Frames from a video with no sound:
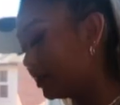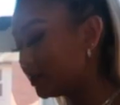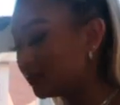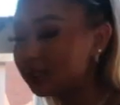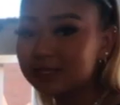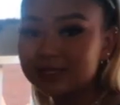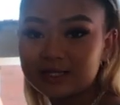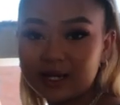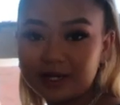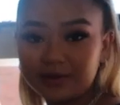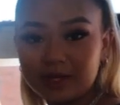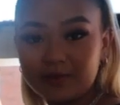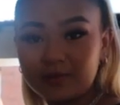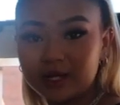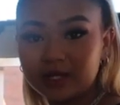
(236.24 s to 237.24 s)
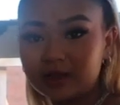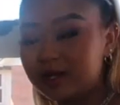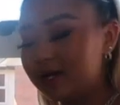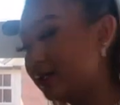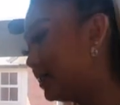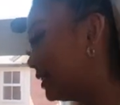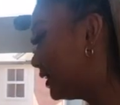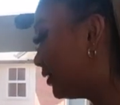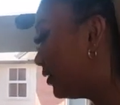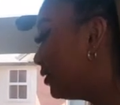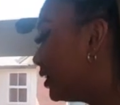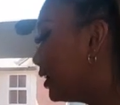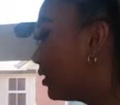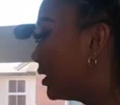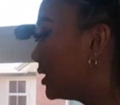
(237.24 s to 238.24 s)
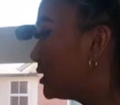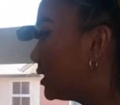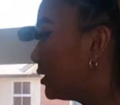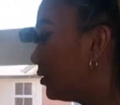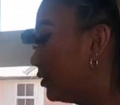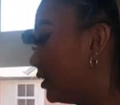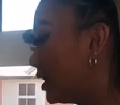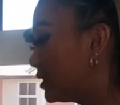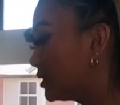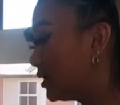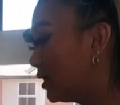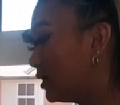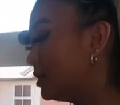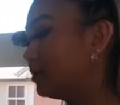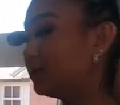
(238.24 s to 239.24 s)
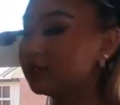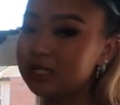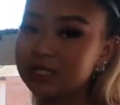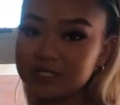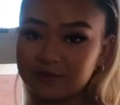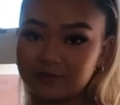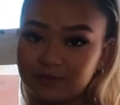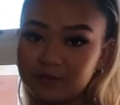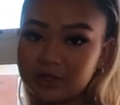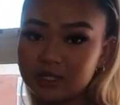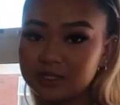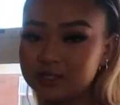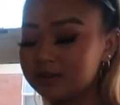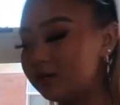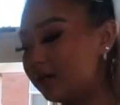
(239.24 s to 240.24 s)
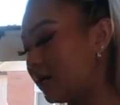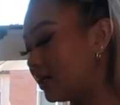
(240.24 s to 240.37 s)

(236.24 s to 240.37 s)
this is the side that my clients sit on, and I sit on that side so it's easy for me to